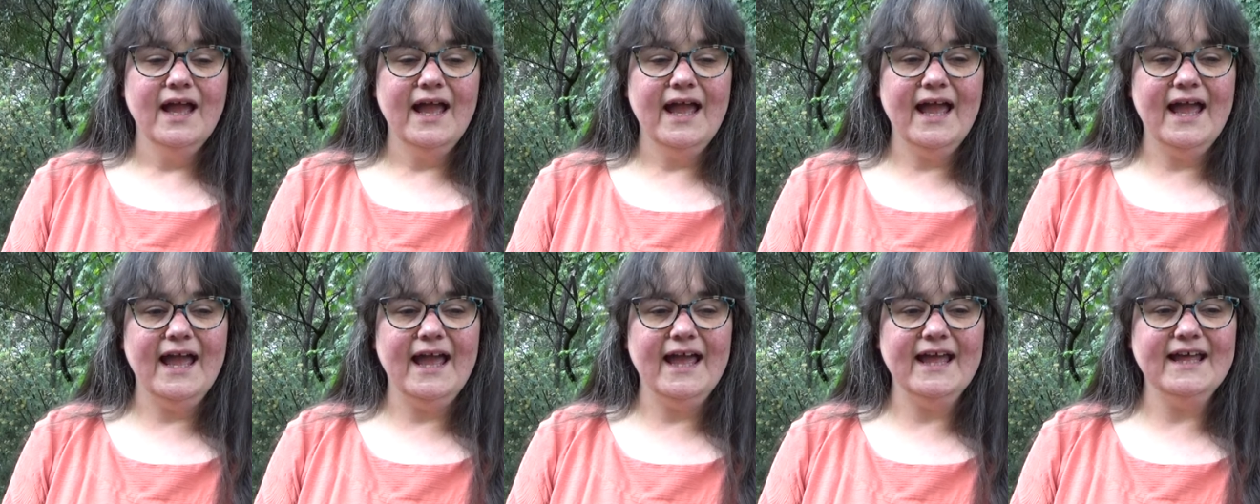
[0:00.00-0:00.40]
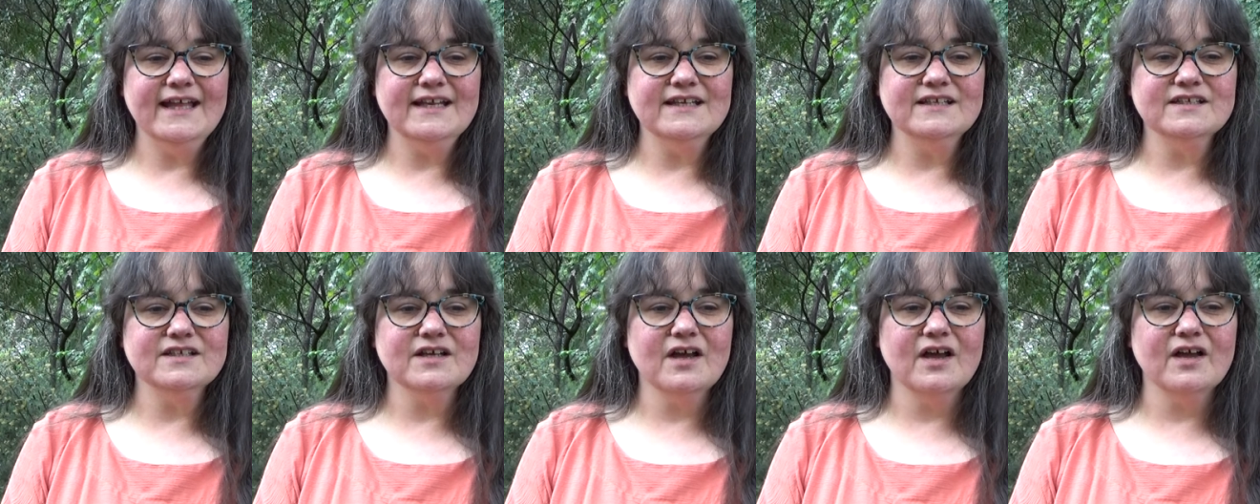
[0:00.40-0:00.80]

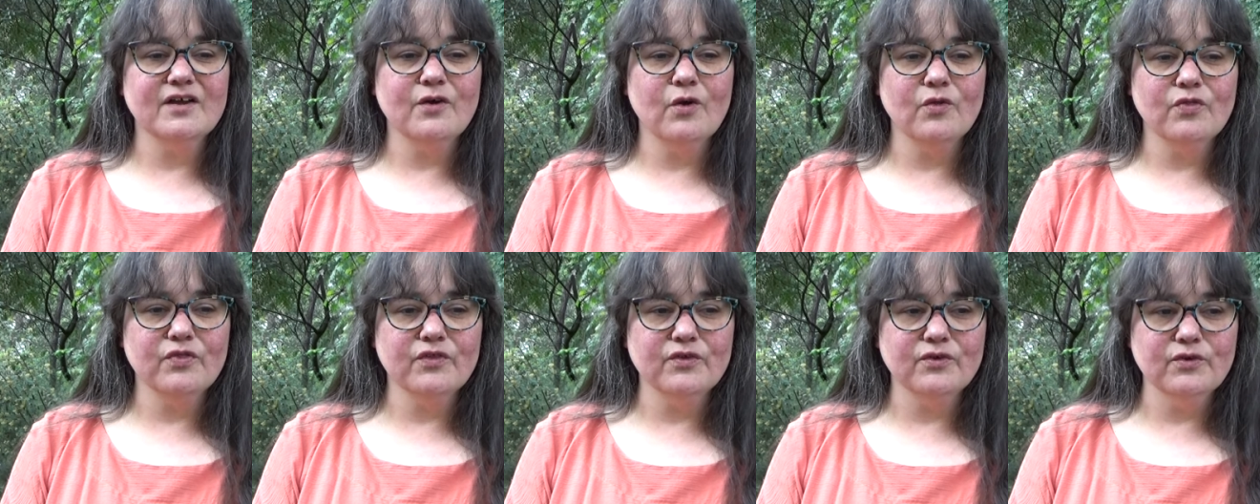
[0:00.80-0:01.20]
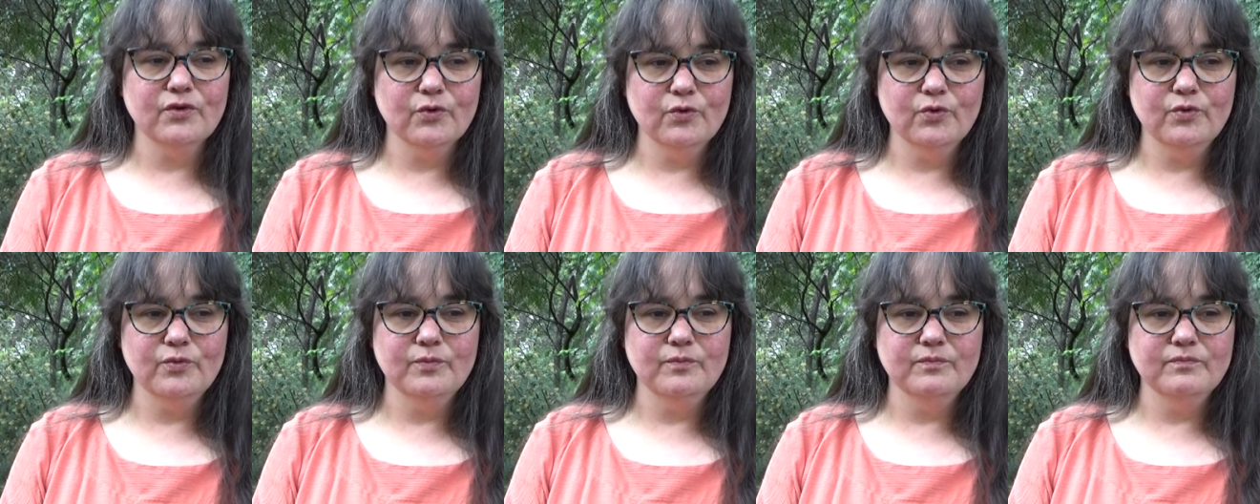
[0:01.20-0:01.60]
and I got the
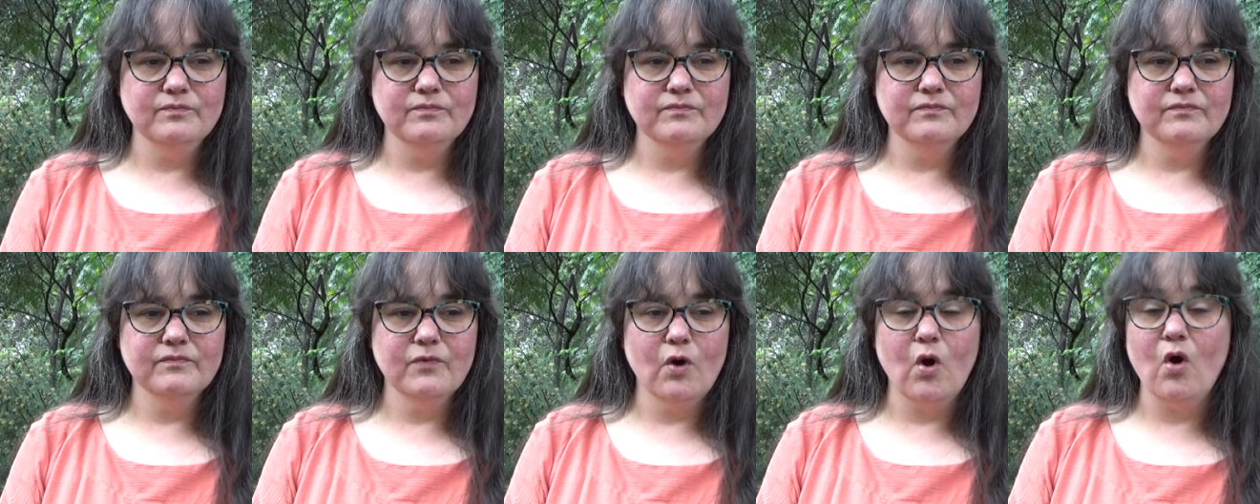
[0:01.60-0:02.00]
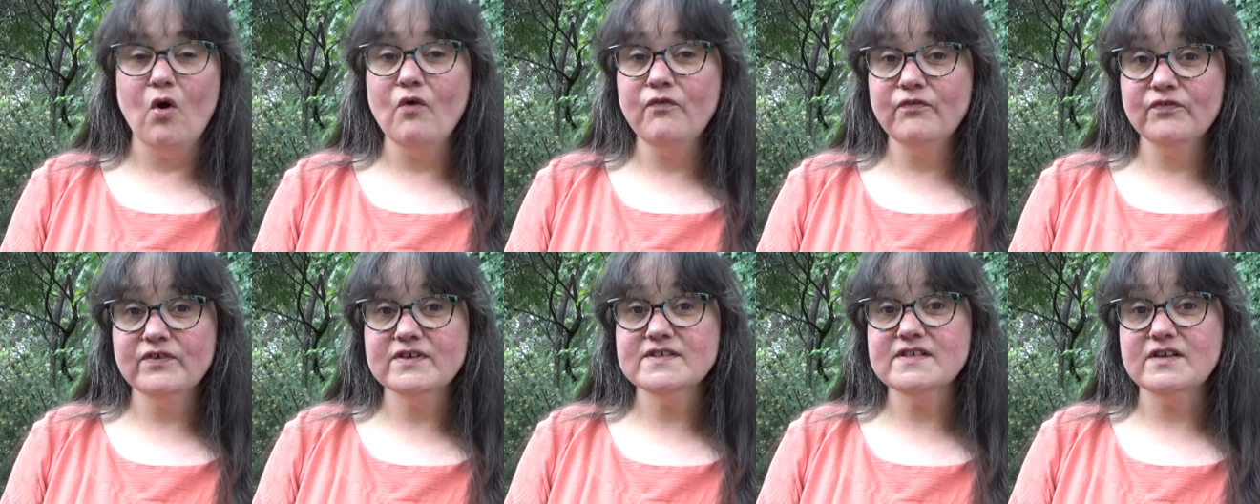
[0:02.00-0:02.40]
loom
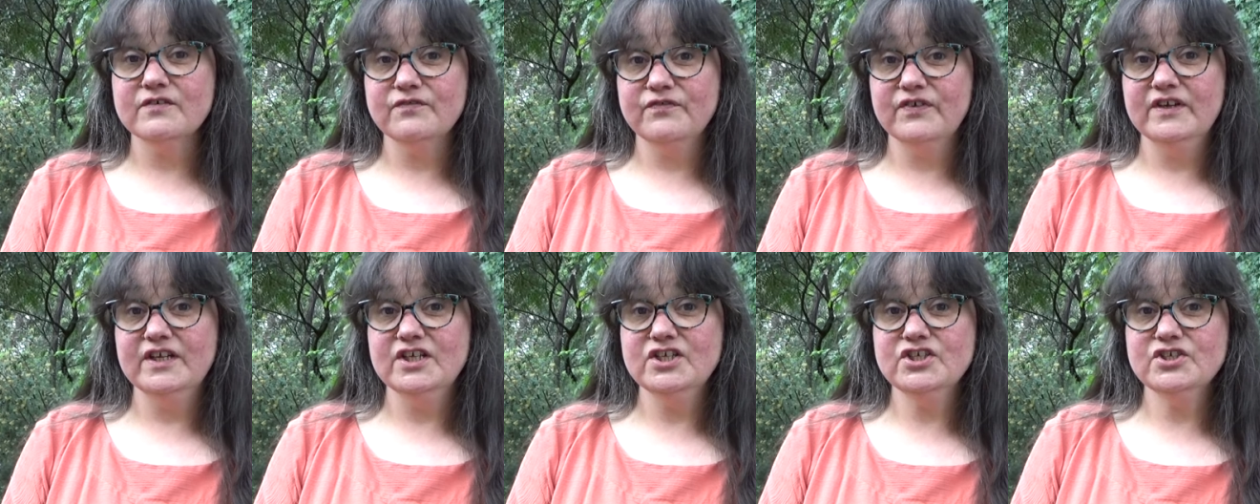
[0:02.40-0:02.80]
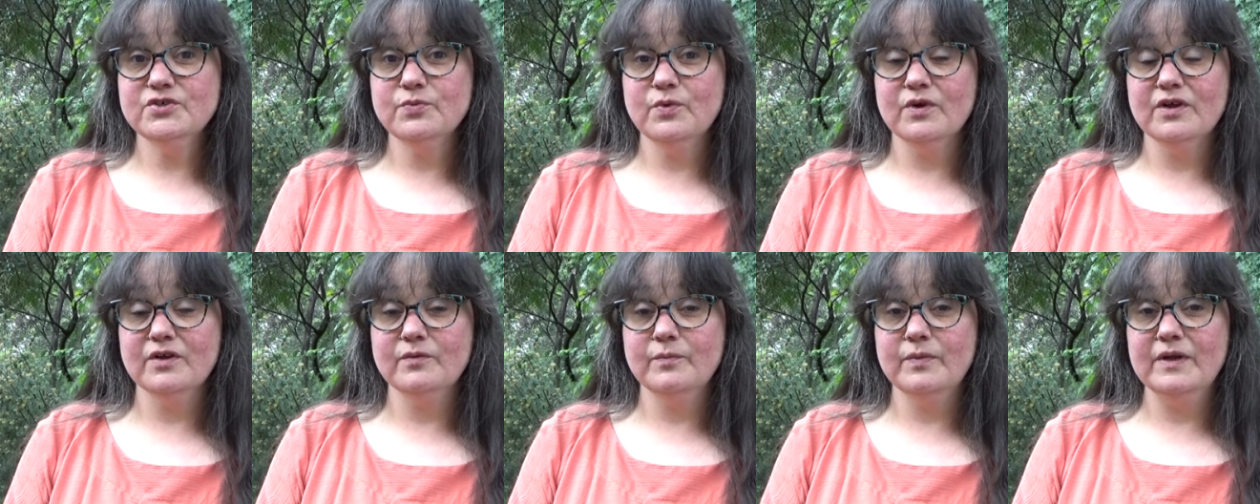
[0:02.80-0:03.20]
off because I'd
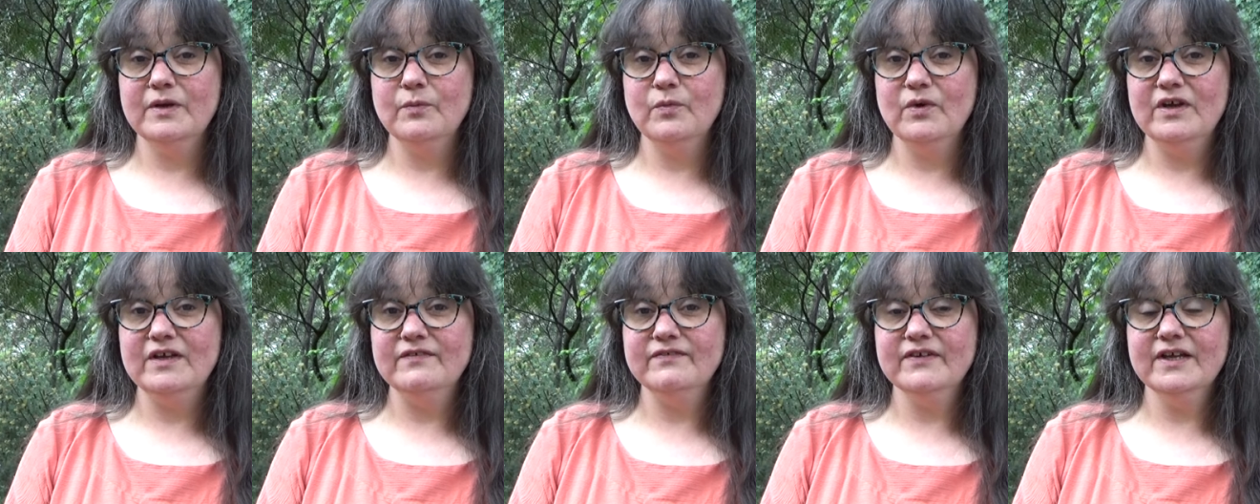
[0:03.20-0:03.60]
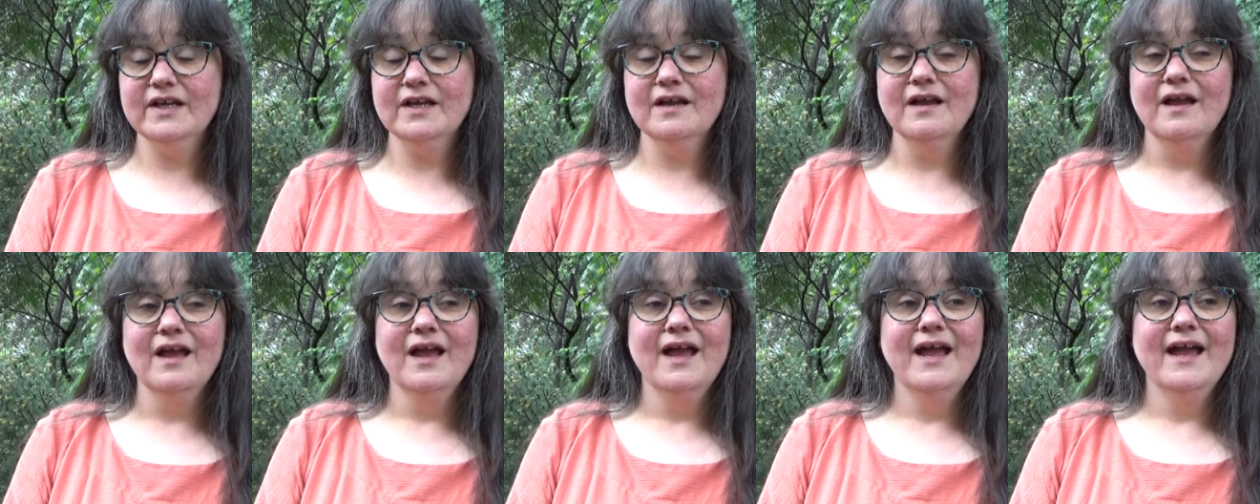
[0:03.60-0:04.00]
finished what I'd been weaving,